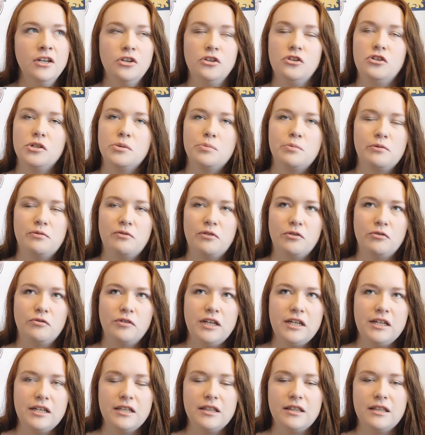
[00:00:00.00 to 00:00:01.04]
you just prefer
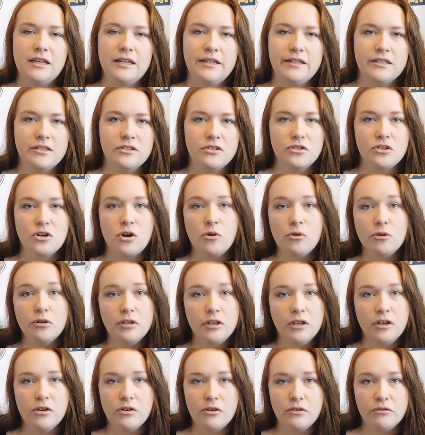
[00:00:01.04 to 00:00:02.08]
reading things,
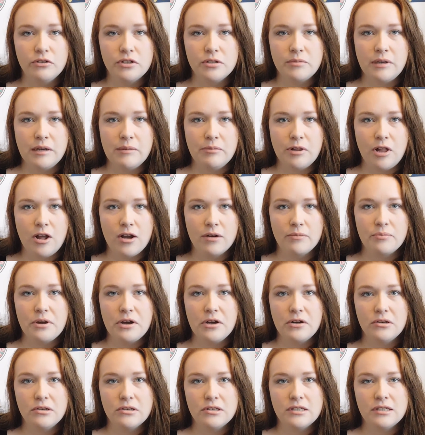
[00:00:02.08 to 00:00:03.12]
totally go over to my blog
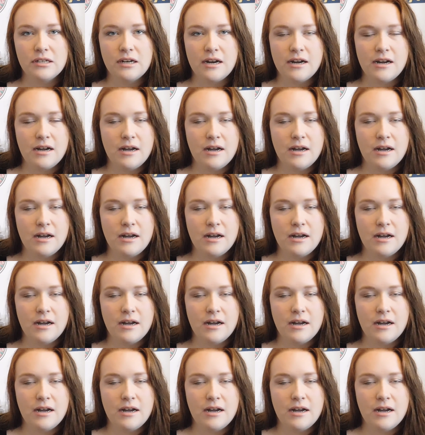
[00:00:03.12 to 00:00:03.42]
post